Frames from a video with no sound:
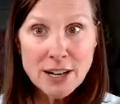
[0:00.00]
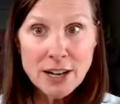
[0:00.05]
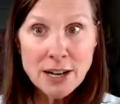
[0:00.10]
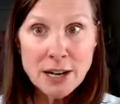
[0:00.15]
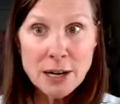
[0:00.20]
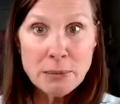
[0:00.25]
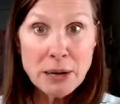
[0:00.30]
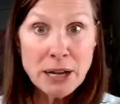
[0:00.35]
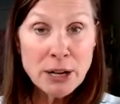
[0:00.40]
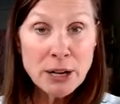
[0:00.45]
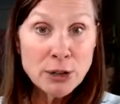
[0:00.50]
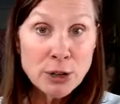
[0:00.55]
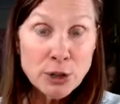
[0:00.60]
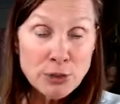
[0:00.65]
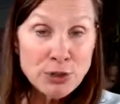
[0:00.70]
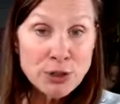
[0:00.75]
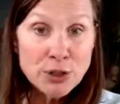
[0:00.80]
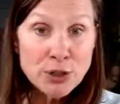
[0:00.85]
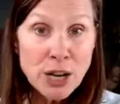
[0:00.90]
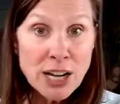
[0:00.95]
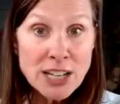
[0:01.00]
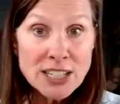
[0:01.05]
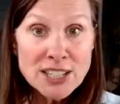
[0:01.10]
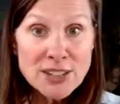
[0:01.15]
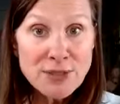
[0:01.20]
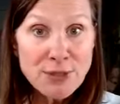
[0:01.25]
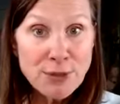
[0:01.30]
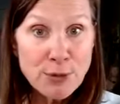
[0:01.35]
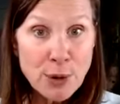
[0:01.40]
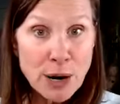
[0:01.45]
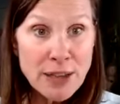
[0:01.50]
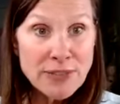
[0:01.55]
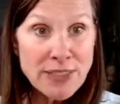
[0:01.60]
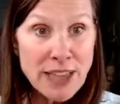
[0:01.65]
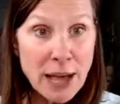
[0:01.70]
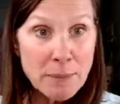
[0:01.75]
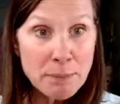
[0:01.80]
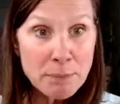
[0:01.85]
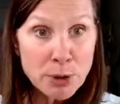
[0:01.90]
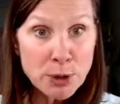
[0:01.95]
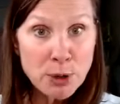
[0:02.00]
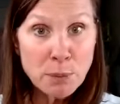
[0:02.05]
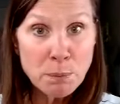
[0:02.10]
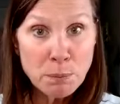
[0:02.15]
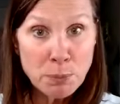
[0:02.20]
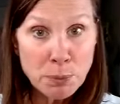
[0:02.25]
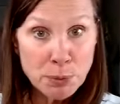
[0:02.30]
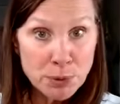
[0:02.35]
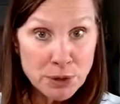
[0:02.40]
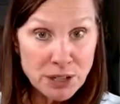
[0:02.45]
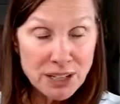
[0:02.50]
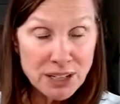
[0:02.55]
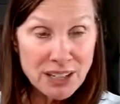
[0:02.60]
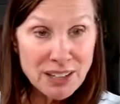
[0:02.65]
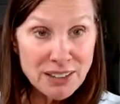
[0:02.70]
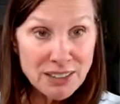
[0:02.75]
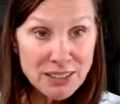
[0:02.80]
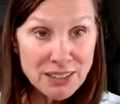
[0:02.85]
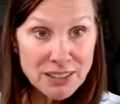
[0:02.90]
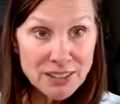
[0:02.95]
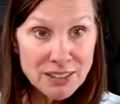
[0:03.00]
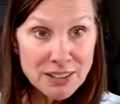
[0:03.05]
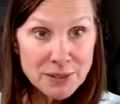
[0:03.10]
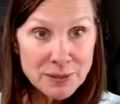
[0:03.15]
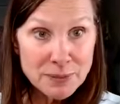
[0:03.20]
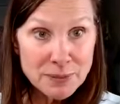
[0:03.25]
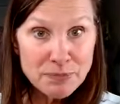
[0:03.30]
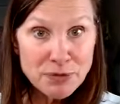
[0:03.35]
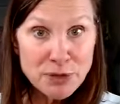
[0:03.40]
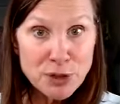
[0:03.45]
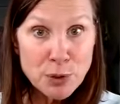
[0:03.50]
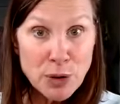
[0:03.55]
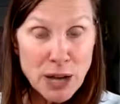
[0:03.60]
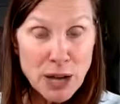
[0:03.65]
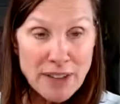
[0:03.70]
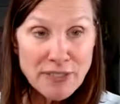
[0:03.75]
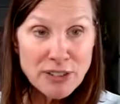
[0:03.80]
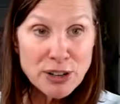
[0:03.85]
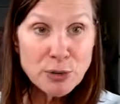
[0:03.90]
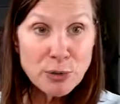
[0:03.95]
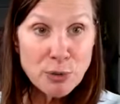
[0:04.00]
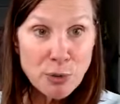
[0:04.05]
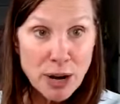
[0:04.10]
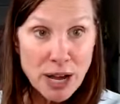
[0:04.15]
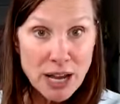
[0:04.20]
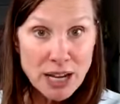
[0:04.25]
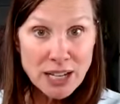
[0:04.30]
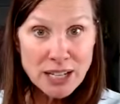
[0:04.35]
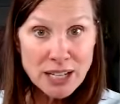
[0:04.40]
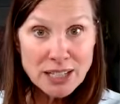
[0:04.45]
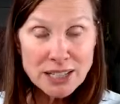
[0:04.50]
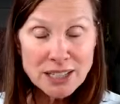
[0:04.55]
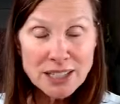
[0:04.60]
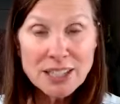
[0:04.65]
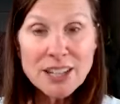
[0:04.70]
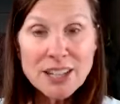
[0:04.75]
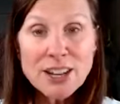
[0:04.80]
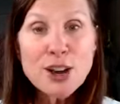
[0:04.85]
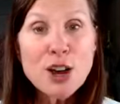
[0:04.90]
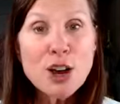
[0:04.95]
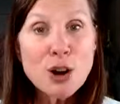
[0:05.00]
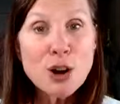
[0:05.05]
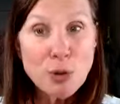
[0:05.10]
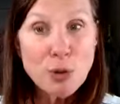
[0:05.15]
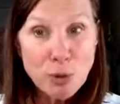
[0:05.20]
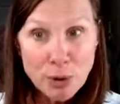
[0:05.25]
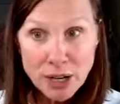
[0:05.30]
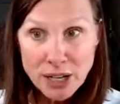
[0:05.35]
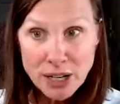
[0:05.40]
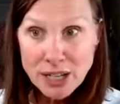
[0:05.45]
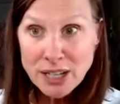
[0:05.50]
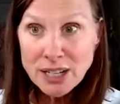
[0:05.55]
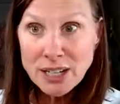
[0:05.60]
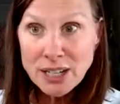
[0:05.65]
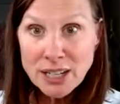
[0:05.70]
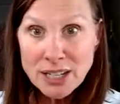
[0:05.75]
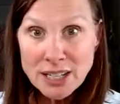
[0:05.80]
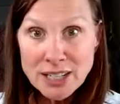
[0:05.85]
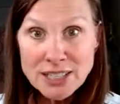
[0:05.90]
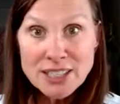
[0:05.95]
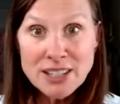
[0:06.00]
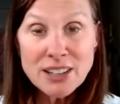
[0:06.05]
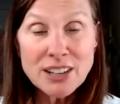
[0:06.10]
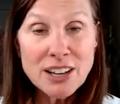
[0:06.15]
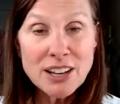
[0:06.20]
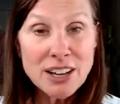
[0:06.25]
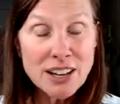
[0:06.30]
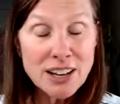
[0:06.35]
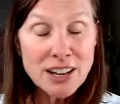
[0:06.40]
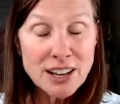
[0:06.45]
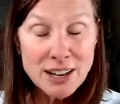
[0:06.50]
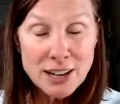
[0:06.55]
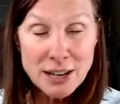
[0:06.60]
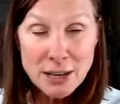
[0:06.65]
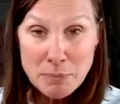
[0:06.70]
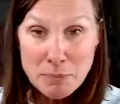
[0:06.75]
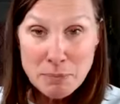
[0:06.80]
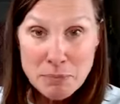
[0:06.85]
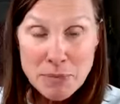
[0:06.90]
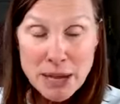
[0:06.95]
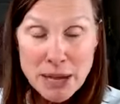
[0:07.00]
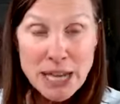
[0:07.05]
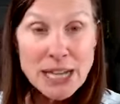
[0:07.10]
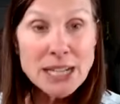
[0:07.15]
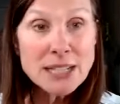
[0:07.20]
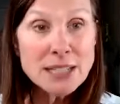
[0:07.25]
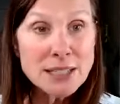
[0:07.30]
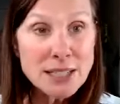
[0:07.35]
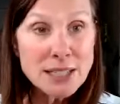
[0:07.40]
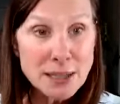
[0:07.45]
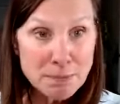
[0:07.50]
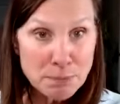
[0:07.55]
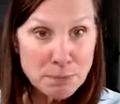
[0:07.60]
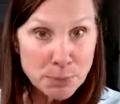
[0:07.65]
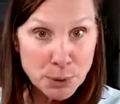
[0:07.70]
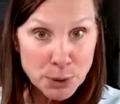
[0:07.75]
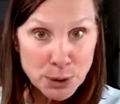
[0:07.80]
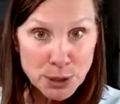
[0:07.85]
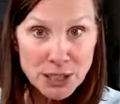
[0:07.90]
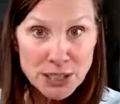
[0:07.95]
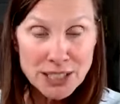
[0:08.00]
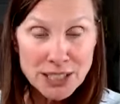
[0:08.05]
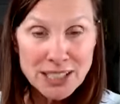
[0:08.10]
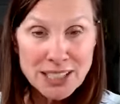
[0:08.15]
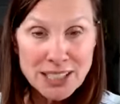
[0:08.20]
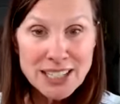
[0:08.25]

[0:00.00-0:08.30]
I don't know if you guys have read that book, Breathe. If you haven't read it, read it. It is an amazing book.